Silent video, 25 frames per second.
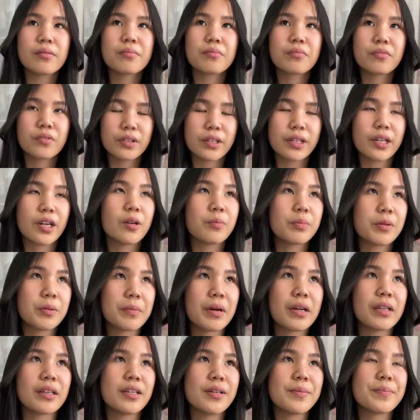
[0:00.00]
really helping
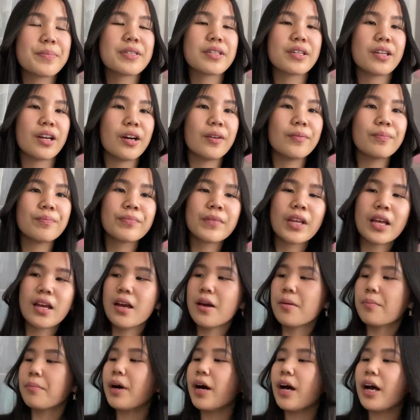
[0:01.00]
my lips you know
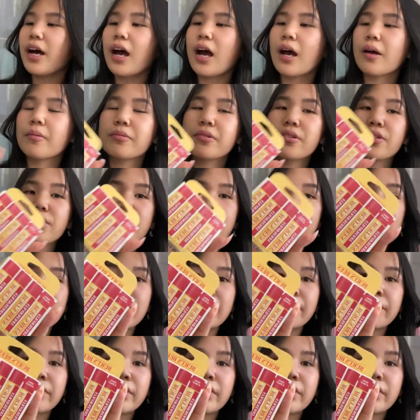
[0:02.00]
but i'm gonna just save